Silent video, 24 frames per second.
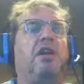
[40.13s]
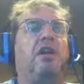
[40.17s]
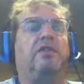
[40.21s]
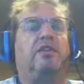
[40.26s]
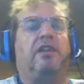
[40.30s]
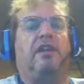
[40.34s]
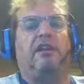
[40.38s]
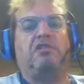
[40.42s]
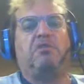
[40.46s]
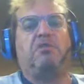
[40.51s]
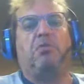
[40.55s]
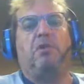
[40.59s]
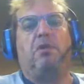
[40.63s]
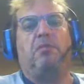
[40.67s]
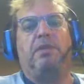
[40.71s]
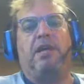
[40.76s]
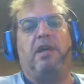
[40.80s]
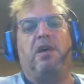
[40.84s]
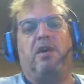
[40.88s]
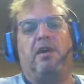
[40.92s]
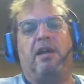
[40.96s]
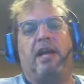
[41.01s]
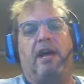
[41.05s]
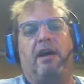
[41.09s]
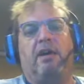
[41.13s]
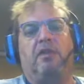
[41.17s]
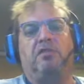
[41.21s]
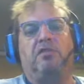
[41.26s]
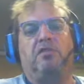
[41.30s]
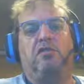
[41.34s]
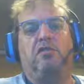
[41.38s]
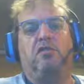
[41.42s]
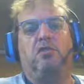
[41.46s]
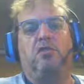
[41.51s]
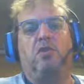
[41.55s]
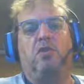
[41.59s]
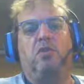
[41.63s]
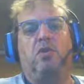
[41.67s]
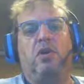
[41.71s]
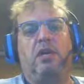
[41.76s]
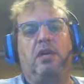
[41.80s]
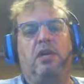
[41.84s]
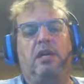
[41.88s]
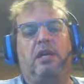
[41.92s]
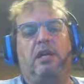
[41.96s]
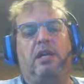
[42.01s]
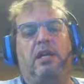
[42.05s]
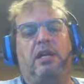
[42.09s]
The next one will be on how to
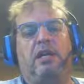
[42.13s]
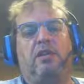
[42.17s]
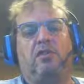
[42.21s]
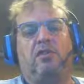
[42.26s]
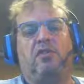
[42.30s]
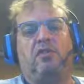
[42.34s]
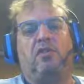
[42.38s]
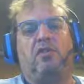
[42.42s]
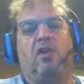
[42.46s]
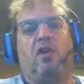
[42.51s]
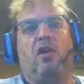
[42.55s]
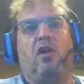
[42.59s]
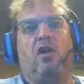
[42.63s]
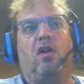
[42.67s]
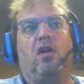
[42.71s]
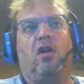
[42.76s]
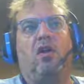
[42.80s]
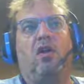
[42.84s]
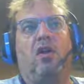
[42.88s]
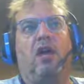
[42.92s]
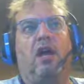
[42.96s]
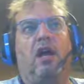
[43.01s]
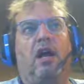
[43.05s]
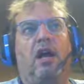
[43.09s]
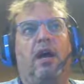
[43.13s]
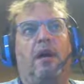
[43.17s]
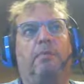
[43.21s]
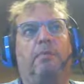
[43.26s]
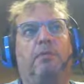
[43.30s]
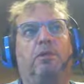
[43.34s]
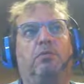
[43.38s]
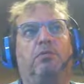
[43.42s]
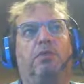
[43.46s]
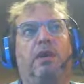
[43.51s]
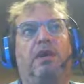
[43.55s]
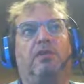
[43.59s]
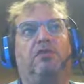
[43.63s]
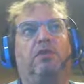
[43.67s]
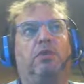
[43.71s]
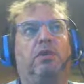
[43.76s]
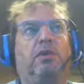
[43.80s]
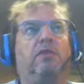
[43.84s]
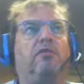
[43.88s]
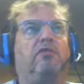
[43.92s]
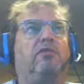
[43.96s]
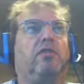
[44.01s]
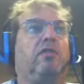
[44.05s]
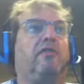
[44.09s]
install Ubuntu
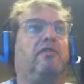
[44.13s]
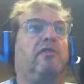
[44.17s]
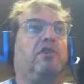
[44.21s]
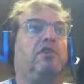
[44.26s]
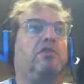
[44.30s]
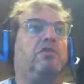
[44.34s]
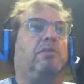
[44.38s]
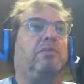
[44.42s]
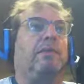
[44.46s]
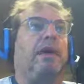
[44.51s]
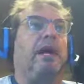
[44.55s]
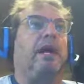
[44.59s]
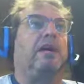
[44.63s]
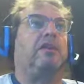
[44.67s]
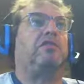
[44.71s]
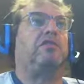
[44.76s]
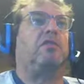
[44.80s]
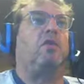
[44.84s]
in VirtualBox.